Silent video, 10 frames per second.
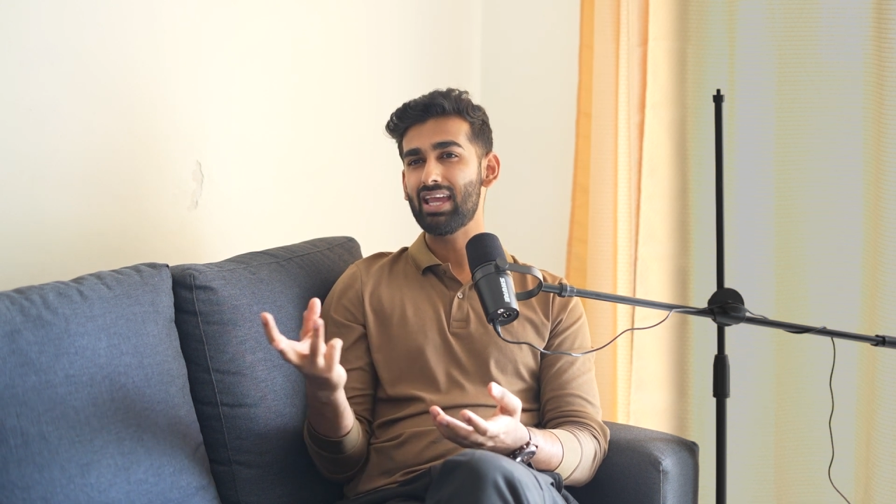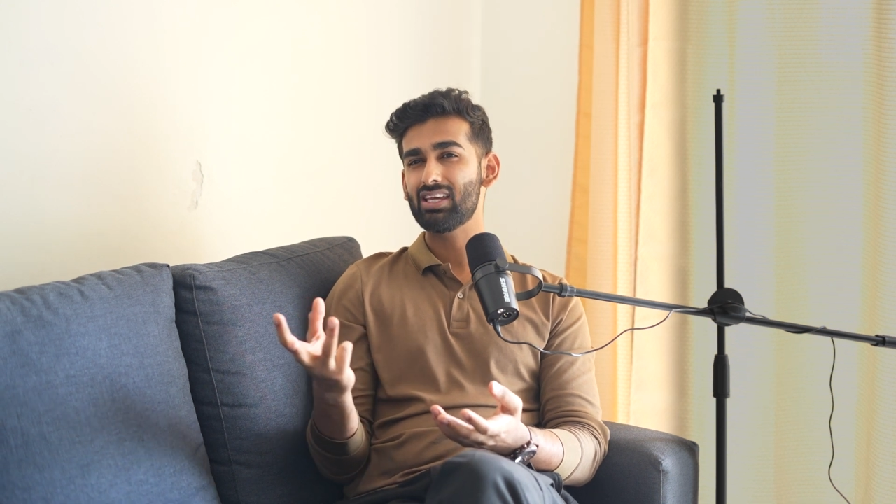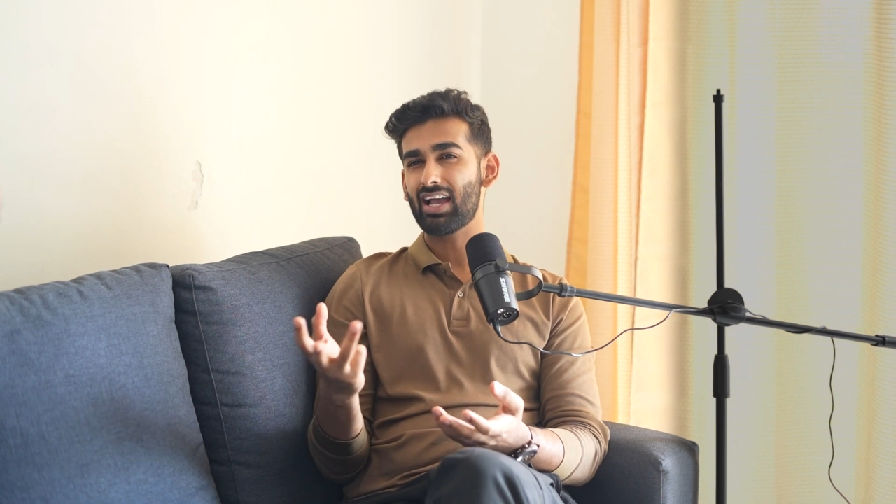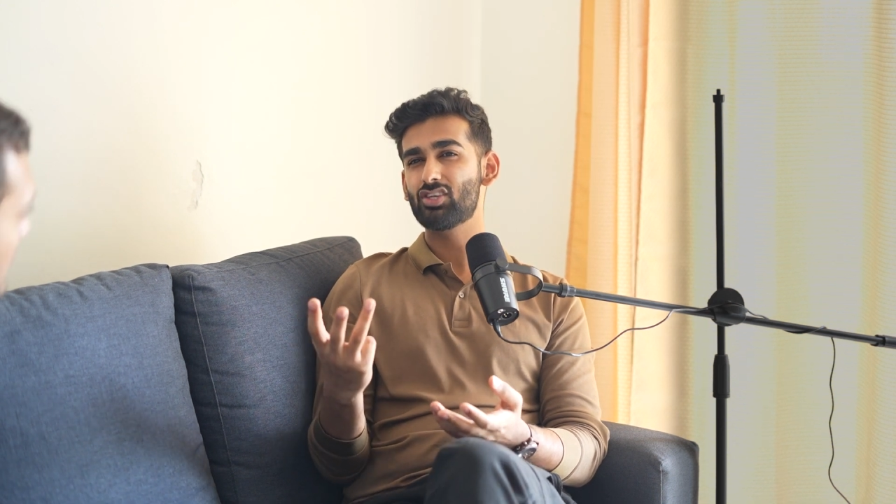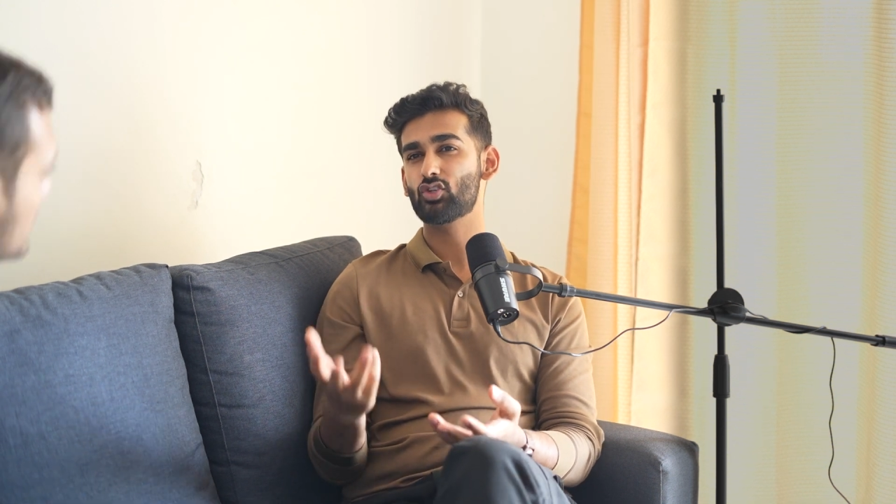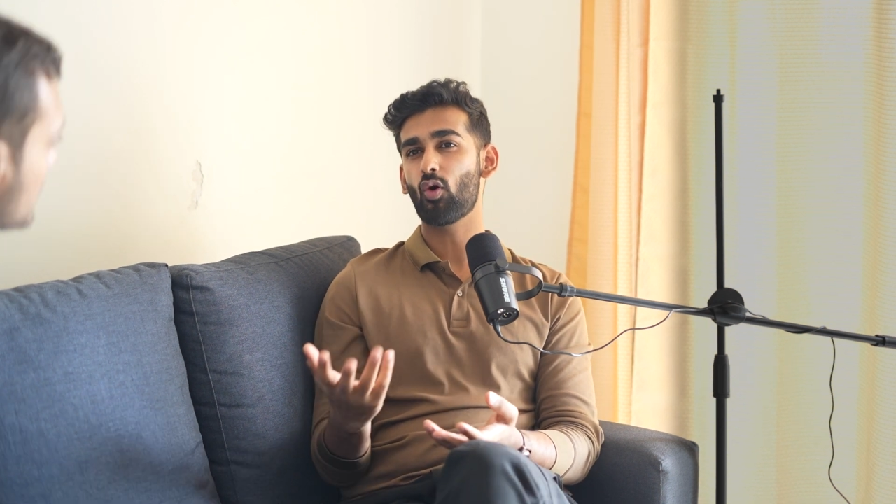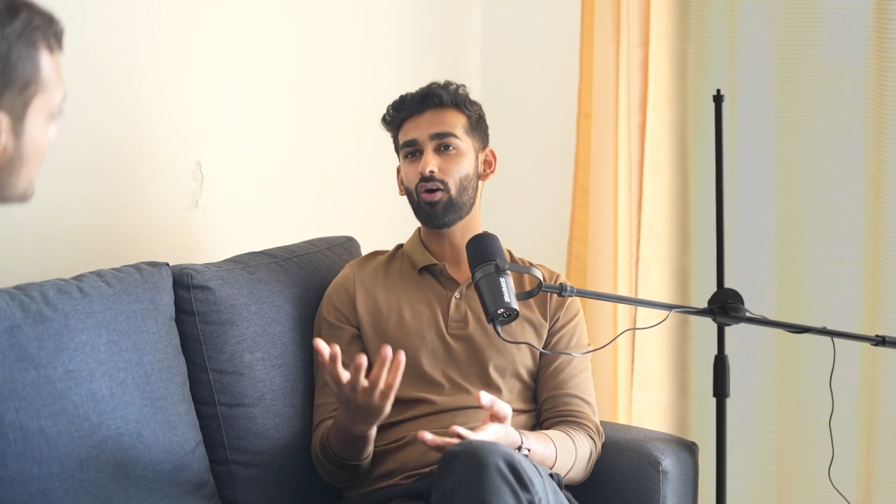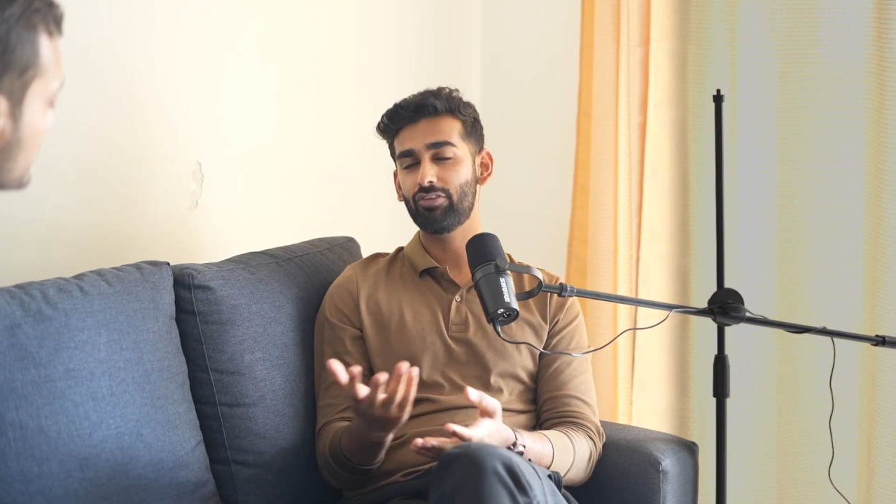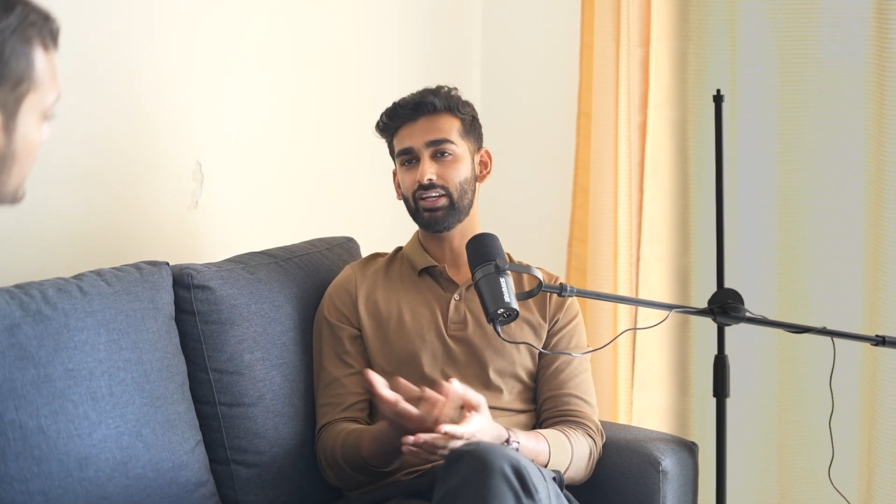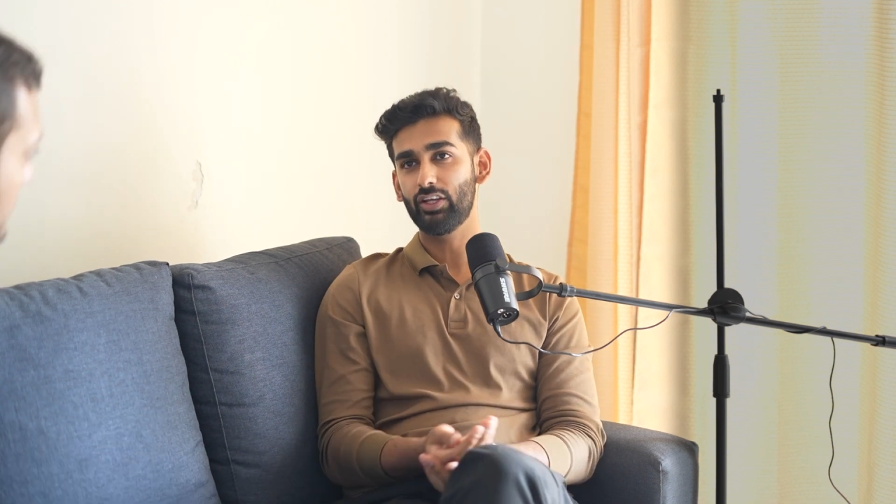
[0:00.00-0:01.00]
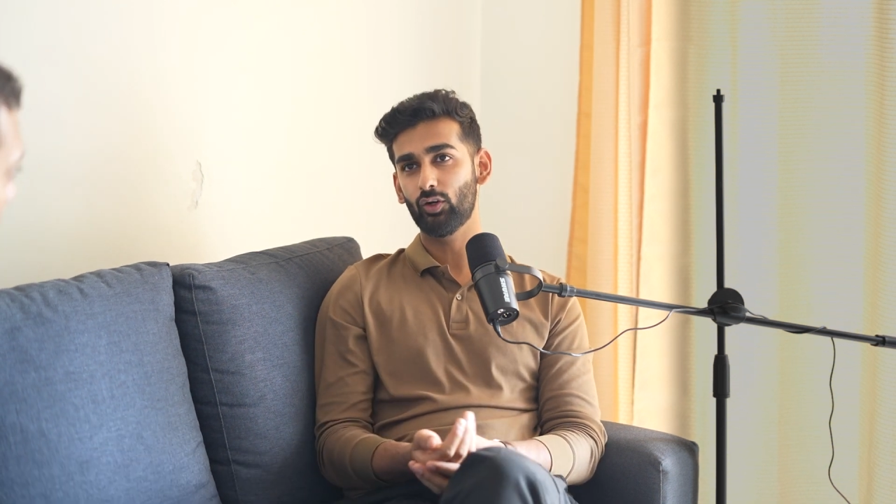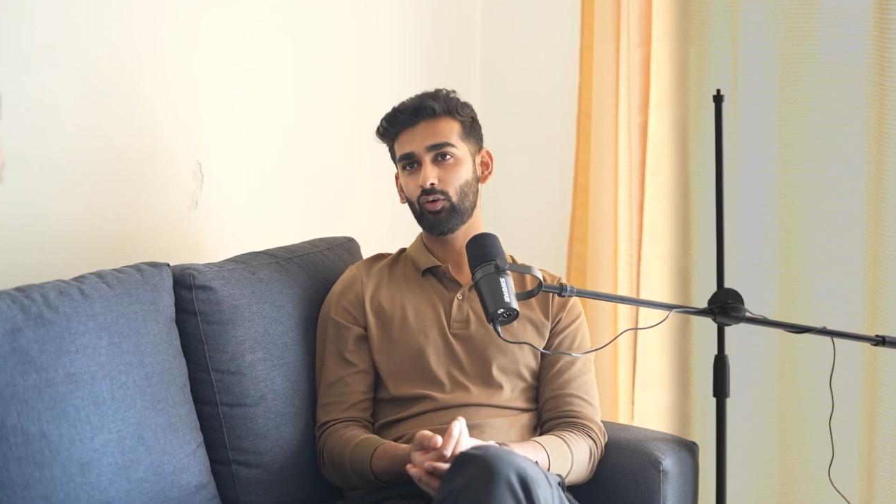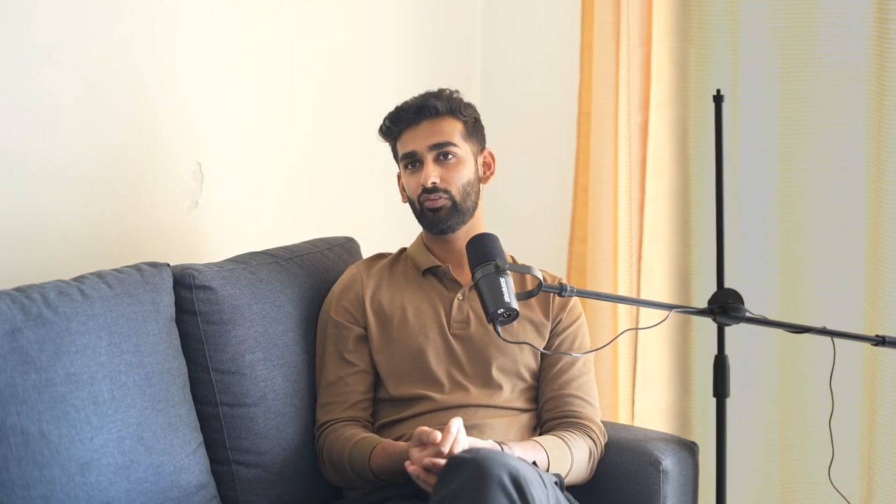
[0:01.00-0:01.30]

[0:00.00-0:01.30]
I saw a video